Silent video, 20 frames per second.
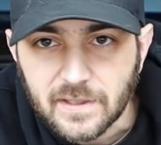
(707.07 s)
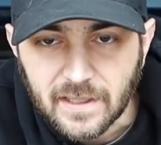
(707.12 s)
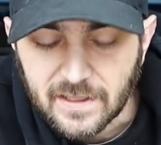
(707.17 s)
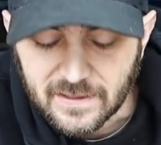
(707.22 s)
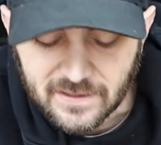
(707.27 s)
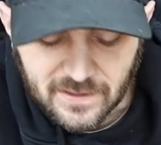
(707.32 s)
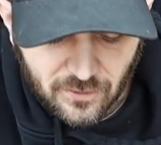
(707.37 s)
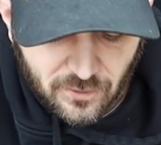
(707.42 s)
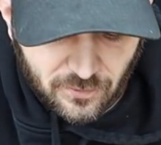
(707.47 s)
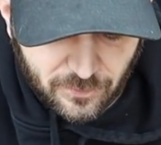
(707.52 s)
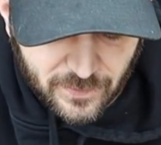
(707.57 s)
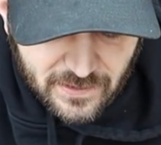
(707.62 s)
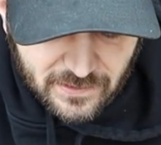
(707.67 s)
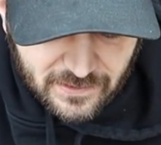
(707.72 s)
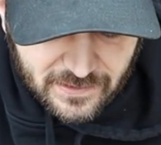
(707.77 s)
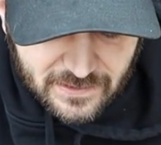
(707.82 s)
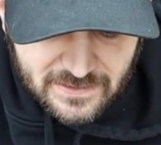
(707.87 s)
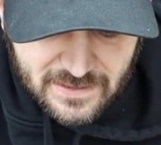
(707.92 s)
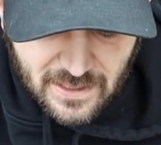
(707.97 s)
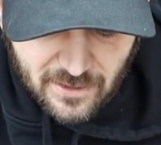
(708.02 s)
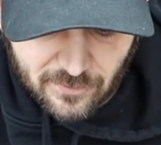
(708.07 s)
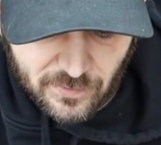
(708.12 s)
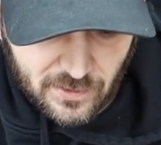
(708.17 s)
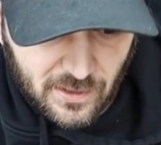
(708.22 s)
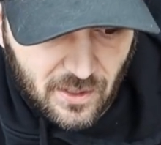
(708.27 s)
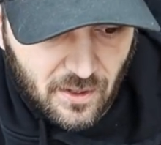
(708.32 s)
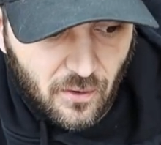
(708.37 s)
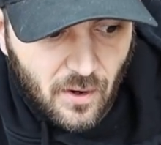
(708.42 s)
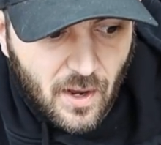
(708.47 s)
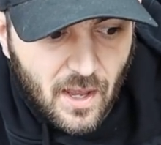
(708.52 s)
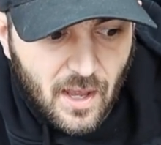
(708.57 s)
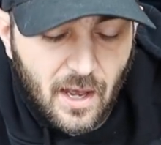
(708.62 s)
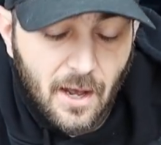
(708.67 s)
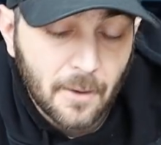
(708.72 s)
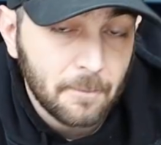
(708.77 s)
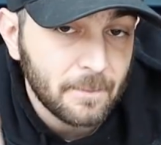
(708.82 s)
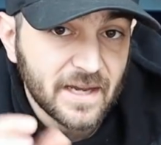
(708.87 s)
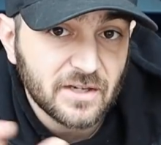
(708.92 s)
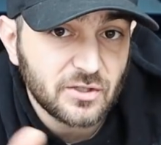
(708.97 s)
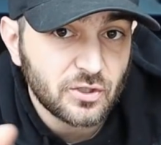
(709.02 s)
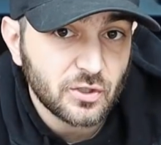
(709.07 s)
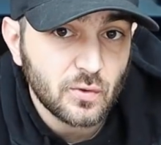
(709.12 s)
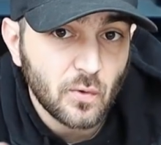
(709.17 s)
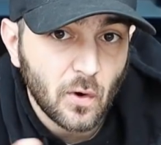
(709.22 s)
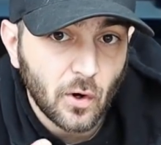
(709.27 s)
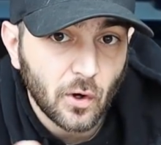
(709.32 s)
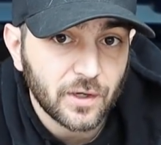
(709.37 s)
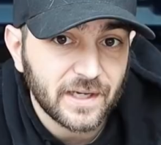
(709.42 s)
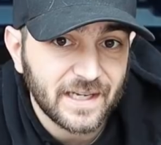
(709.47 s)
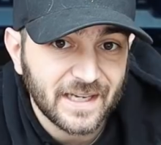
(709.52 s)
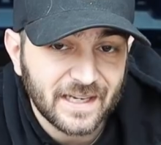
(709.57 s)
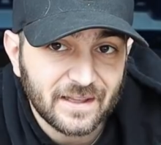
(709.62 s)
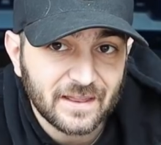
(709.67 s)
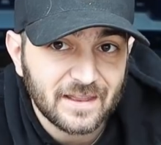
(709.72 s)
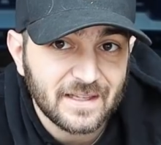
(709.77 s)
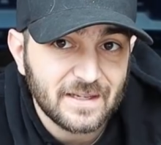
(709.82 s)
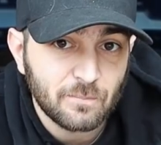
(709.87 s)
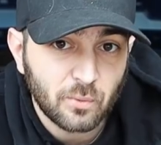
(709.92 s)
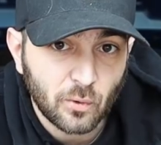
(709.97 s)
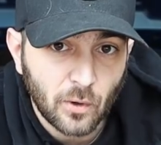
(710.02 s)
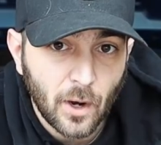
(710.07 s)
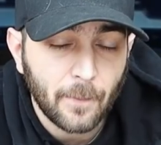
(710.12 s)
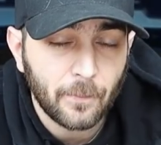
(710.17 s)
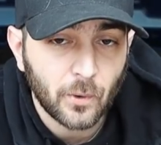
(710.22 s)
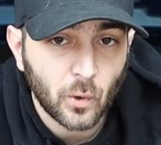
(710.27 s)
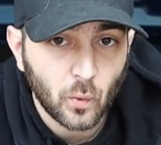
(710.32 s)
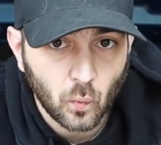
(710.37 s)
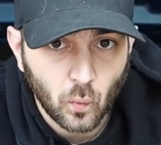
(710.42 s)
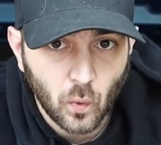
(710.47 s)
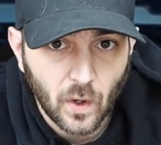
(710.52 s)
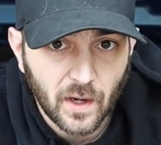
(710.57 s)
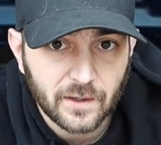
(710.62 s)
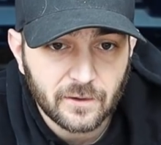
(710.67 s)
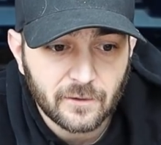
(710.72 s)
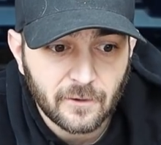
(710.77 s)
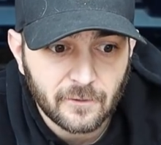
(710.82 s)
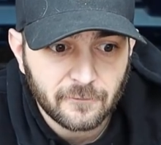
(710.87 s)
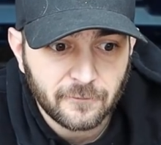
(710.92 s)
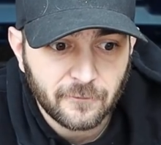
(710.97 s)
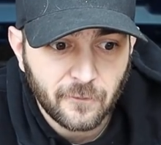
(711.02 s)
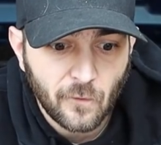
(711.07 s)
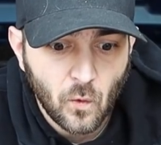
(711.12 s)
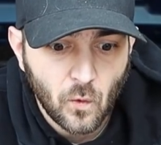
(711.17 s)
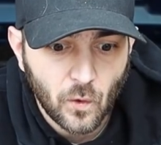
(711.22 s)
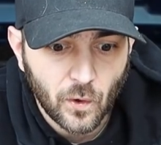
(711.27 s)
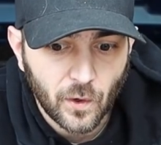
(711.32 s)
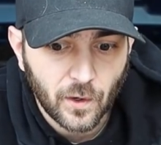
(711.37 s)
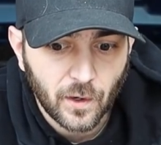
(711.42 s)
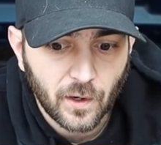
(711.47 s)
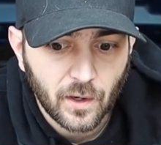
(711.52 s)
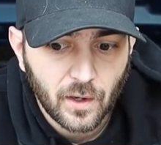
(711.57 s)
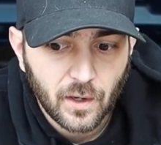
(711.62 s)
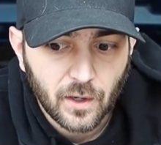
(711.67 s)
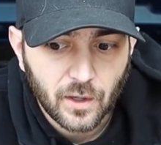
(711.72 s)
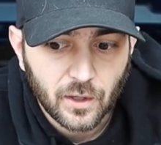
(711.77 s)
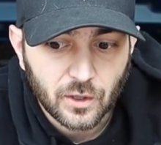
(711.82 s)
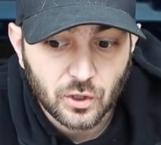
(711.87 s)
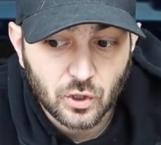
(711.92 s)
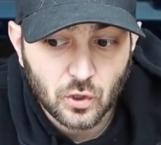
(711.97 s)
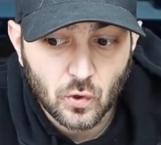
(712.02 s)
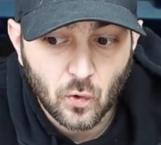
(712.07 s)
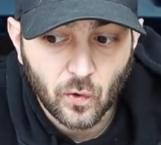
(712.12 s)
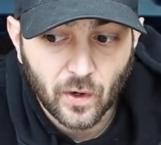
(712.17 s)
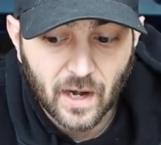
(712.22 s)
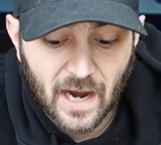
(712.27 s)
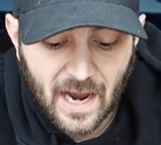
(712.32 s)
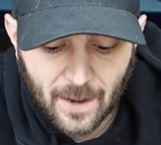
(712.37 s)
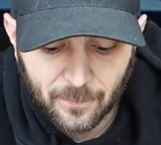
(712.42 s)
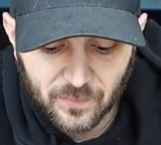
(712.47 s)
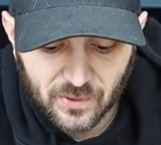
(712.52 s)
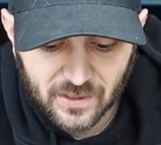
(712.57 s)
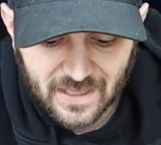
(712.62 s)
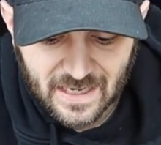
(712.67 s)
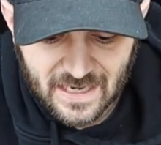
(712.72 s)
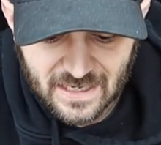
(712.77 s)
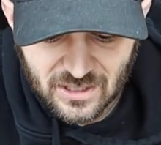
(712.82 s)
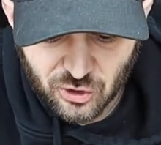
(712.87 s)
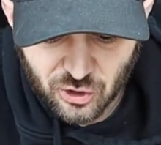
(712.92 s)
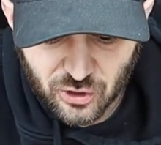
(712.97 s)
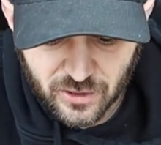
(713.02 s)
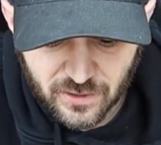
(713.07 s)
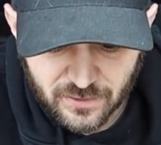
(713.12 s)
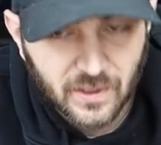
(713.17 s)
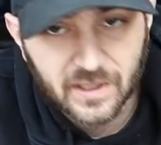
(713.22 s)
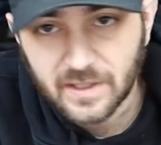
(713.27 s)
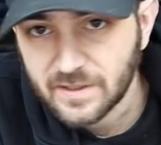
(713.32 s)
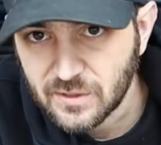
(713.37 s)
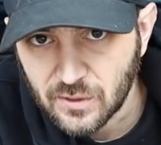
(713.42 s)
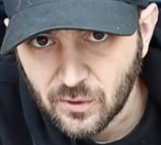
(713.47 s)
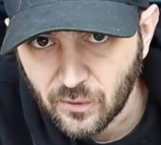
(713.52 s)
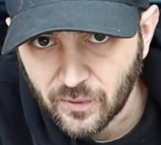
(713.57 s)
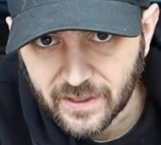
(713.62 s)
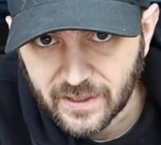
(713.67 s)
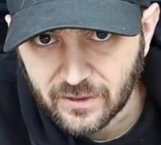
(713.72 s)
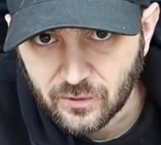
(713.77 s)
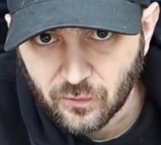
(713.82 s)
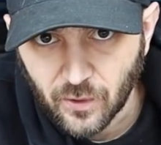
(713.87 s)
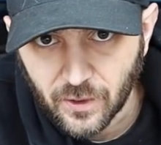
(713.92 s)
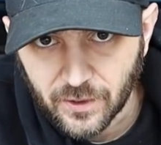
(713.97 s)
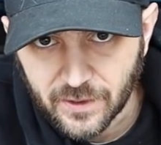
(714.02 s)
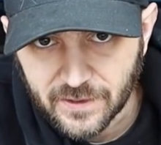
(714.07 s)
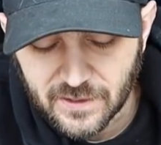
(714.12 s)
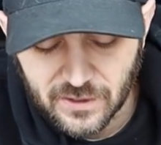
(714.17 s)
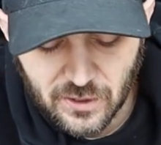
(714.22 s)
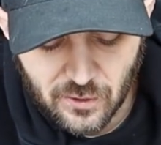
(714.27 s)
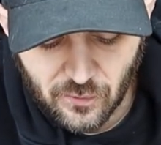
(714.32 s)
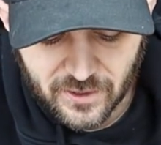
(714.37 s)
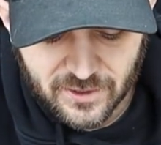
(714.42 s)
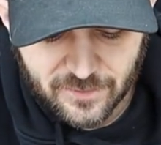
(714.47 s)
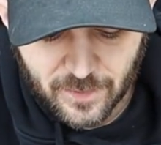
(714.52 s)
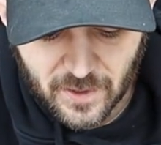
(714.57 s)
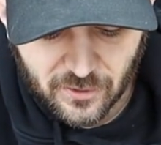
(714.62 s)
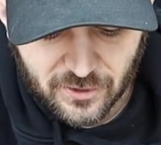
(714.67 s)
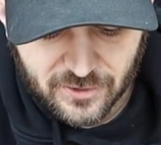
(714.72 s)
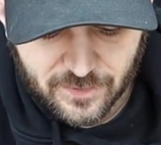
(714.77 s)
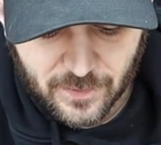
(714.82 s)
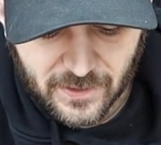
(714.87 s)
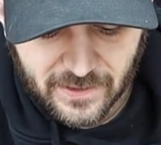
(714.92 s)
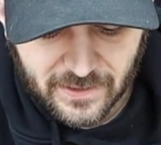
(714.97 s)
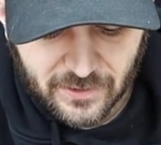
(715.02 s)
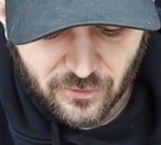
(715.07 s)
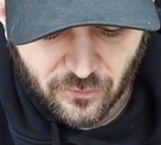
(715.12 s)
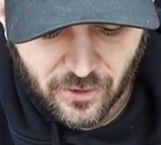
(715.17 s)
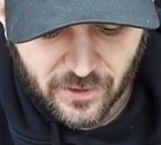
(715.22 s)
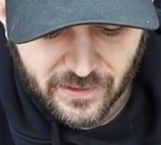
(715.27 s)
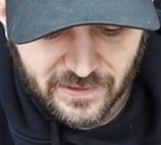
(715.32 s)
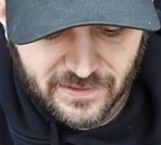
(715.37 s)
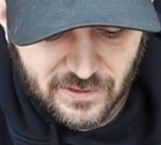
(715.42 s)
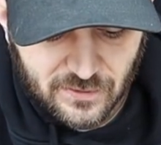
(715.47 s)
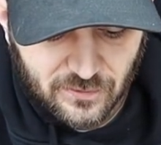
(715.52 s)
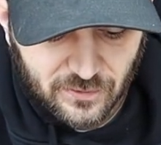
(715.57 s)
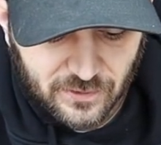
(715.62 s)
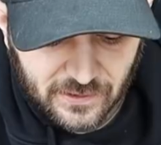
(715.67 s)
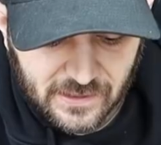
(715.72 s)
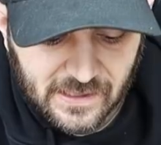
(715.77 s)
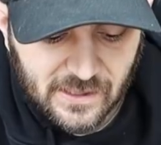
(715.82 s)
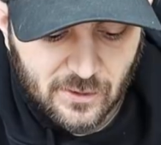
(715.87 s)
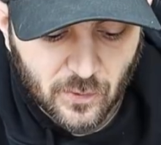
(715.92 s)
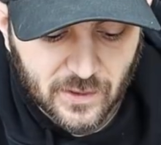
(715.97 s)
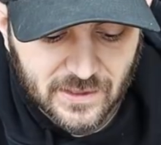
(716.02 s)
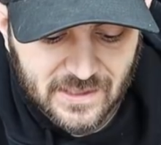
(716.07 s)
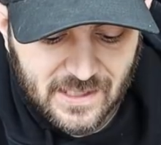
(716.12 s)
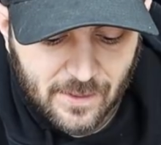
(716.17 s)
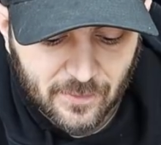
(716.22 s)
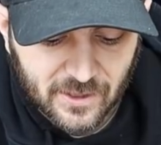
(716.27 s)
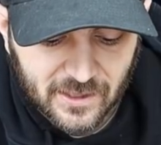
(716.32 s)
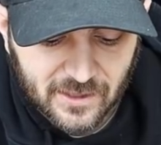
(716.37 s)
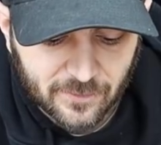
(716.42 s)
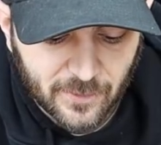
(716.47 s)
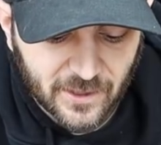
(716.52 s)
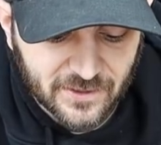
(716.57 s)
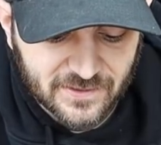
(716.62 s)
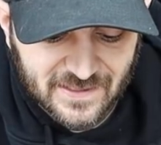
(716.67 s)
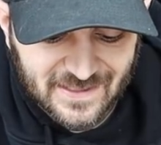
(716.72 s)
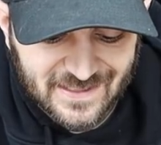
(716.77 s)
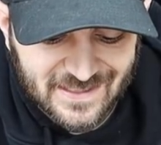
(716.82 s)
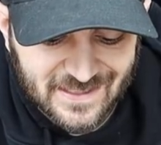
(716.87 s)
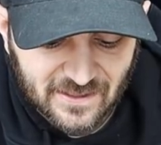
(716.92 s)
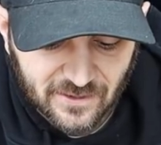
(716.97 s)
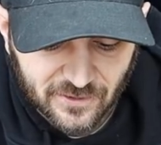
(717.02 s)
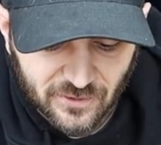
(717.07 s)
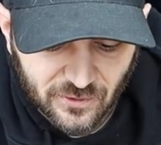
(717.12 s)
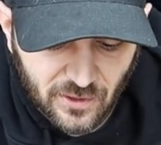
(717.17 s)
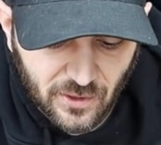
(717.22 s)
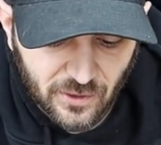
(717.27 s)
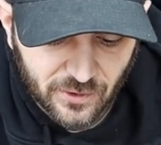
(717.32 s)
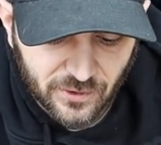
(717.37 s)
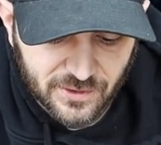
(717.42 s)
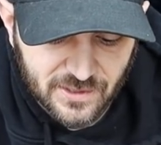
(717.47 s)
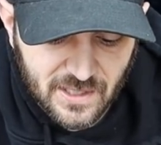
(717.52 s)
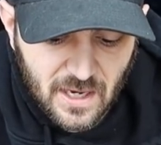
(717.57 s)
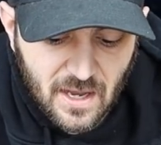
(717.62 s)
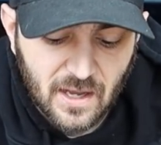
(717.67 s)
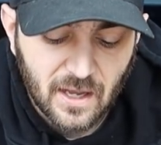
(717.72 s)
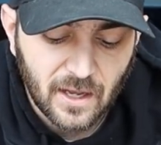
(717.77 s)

Like I said, they'll be linked down below. Uh, make sure you are getting the proper one for your application, because you don't want to get the wrong E C U. You don't want to spend all this money and get the wrong E C U. The Link one's coming at about sixteen hundred dollars.